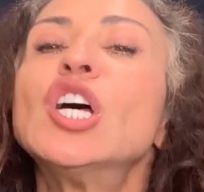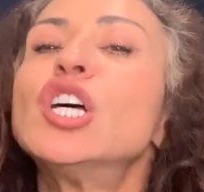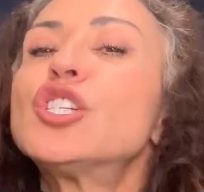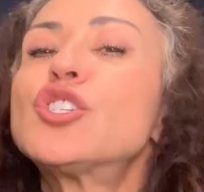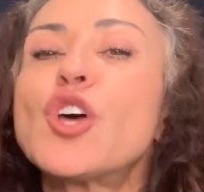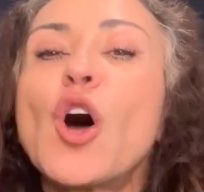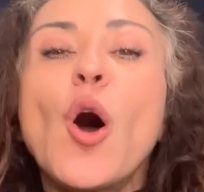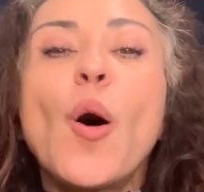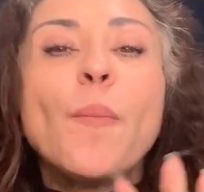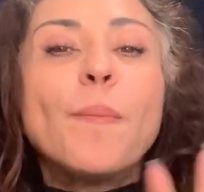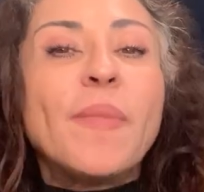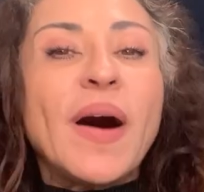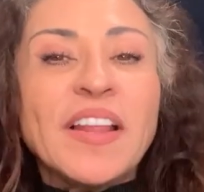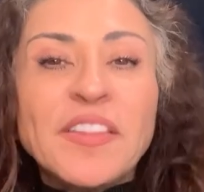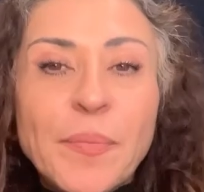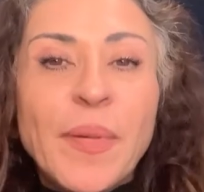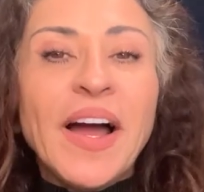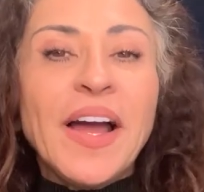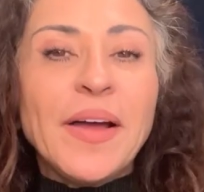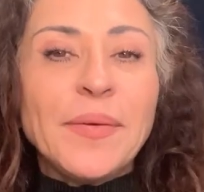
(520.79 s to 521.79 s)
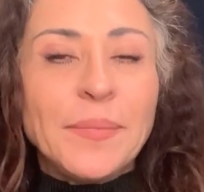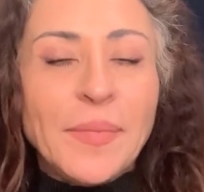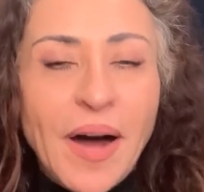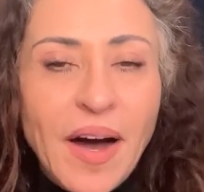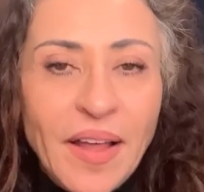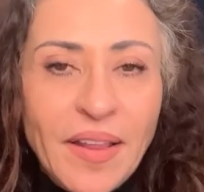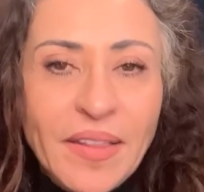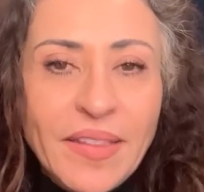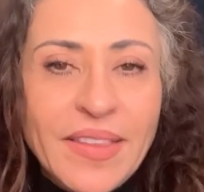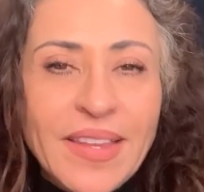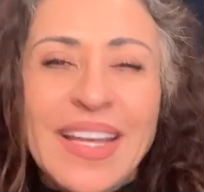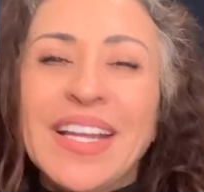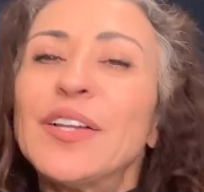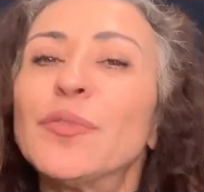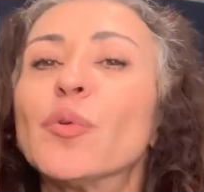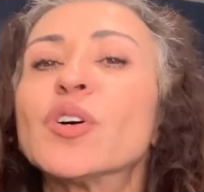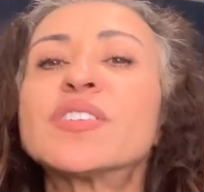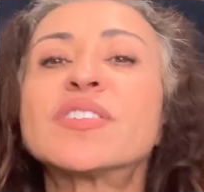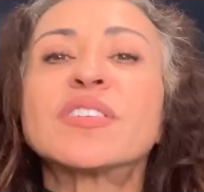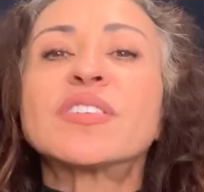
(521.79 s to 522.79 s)
So month by month,
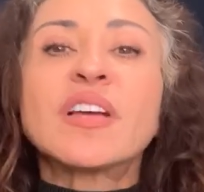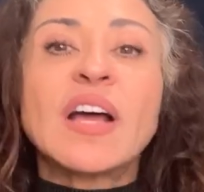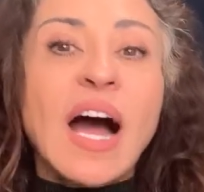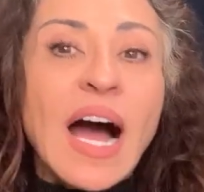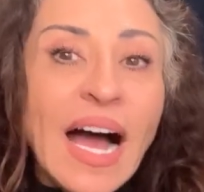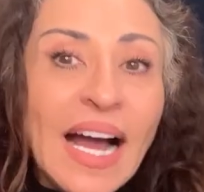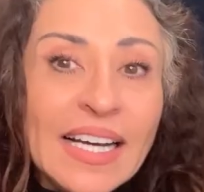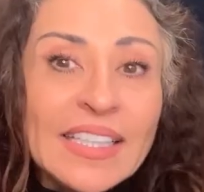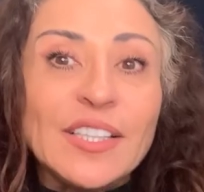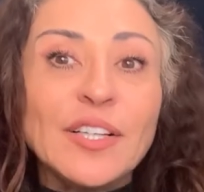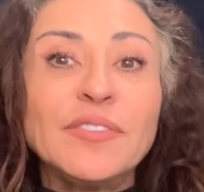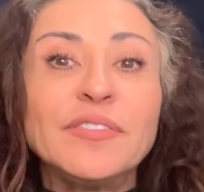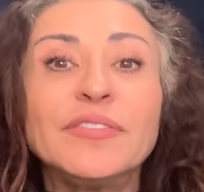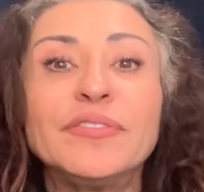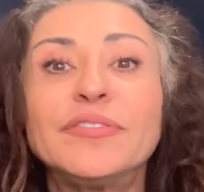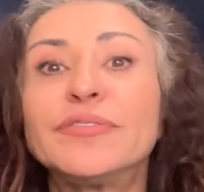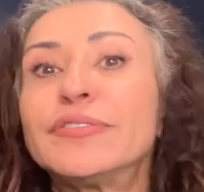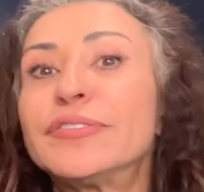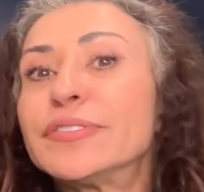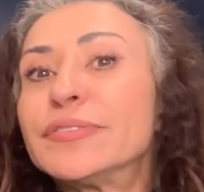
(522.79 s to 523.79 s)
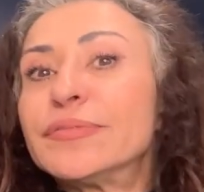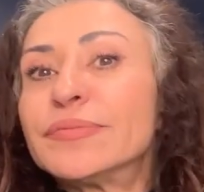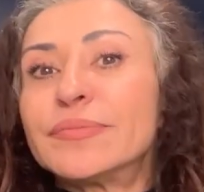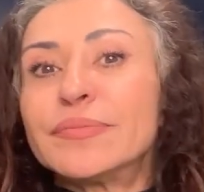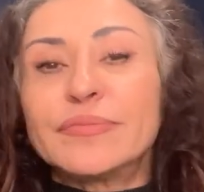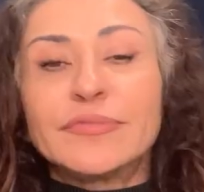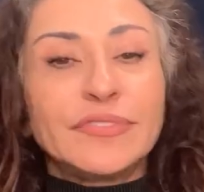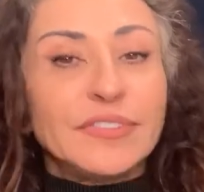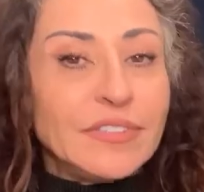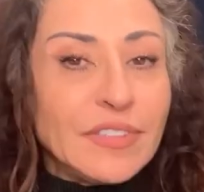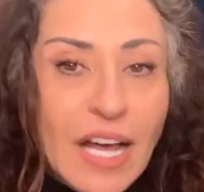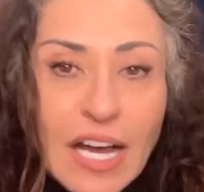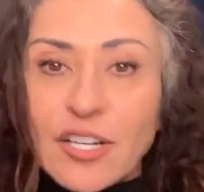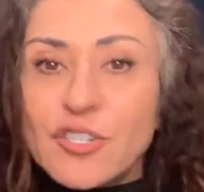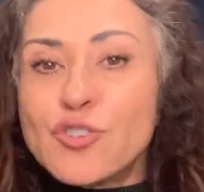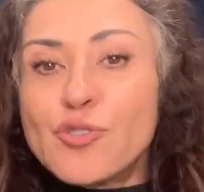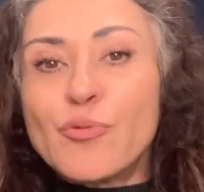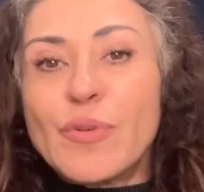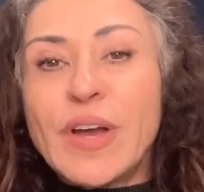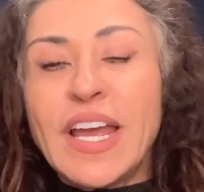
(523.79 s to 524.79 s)
it was kind of
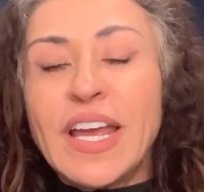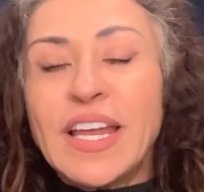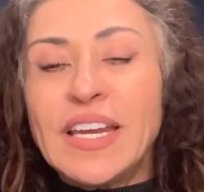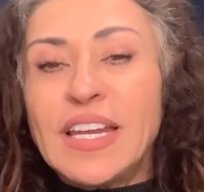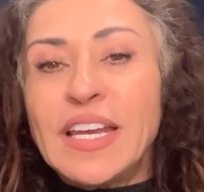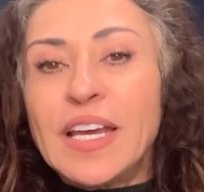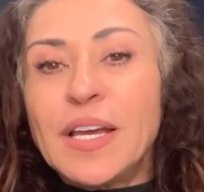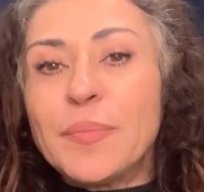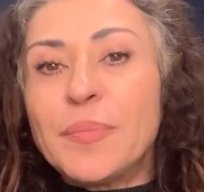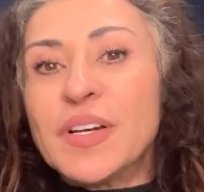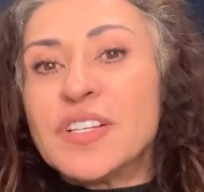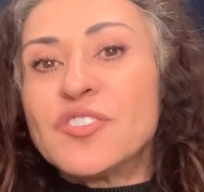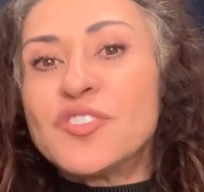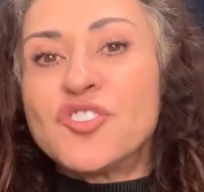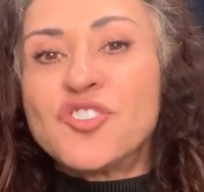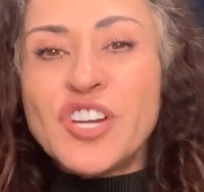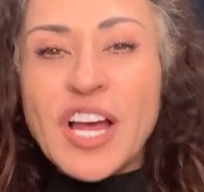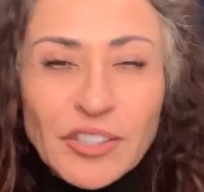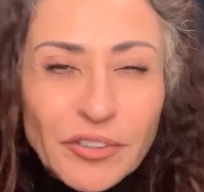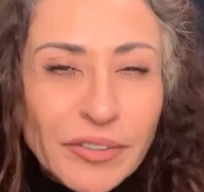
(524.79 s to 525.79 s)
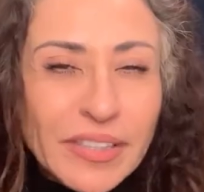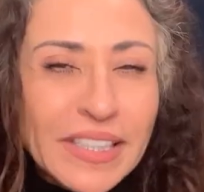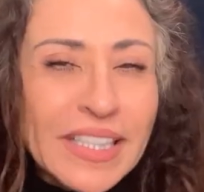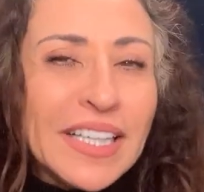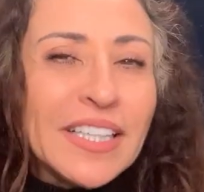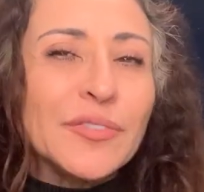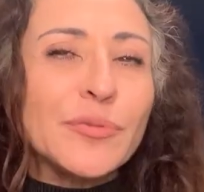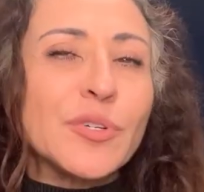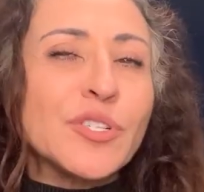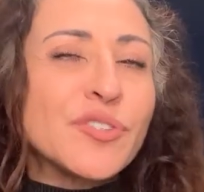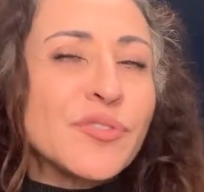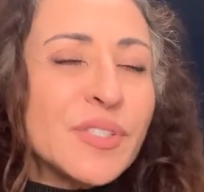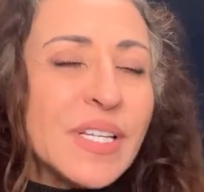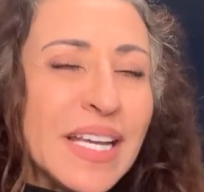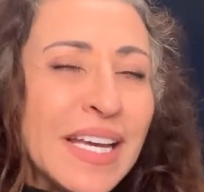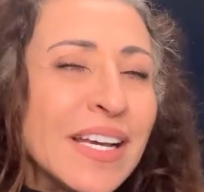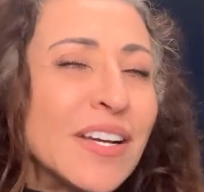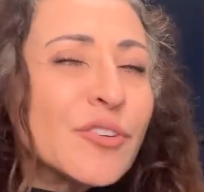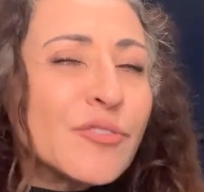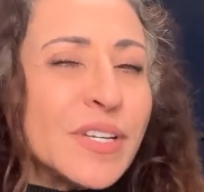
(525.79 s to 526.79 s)
fluctuating, but generally it was
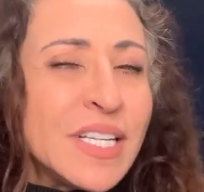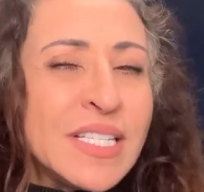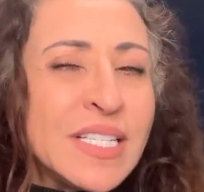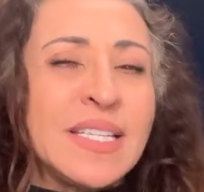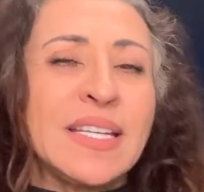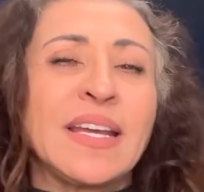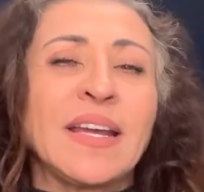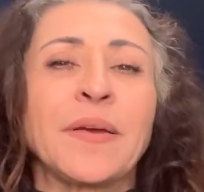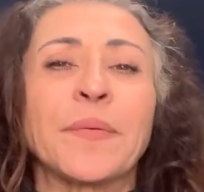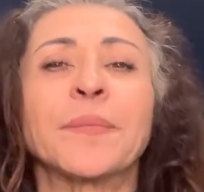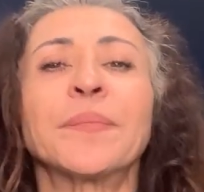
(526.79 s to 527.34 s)
increasing.